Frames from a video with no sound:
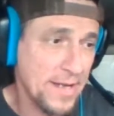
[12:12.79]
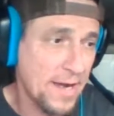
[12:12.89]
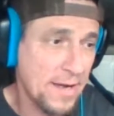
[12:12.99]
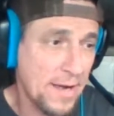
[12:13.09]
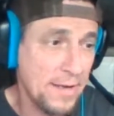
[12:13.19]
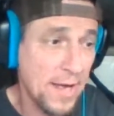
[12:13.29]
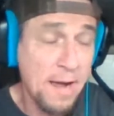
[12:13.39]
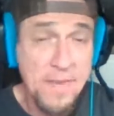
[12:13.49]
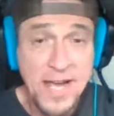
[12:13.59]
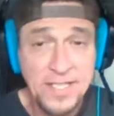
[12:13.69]

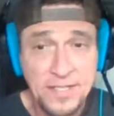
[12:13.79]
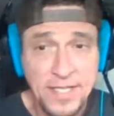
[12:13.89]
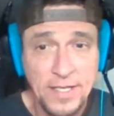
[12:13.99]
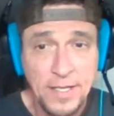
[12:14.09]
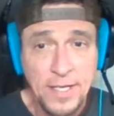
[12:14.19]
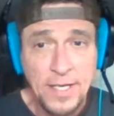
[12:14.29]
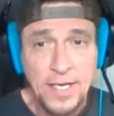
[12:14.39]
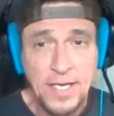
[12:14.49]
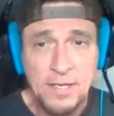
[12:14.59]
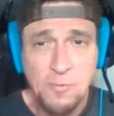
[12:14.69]
I'm actually,
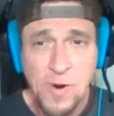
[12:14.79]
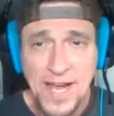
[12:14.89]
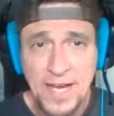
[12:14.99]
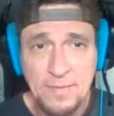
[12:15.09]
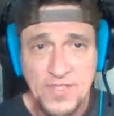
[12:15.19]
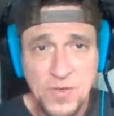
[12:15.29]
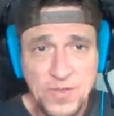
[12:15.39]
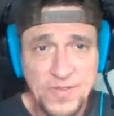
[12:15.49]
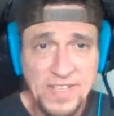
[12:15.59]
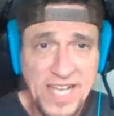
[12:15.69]
in a way, I'm
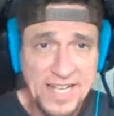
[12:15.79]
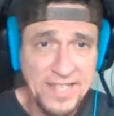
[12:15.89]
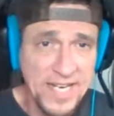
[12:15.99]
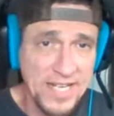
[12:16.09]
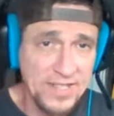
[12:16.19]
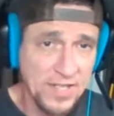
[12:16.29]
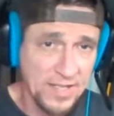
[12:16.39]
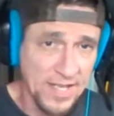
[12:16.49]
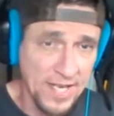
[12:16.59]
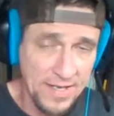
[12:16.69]
sort of glad that I
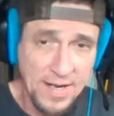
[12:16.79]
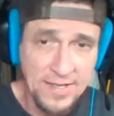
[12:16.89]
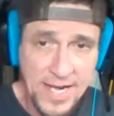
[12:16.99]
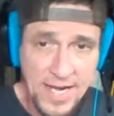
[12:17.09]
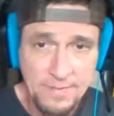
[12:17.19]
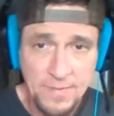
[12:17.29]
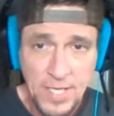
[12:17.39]
took the hit on that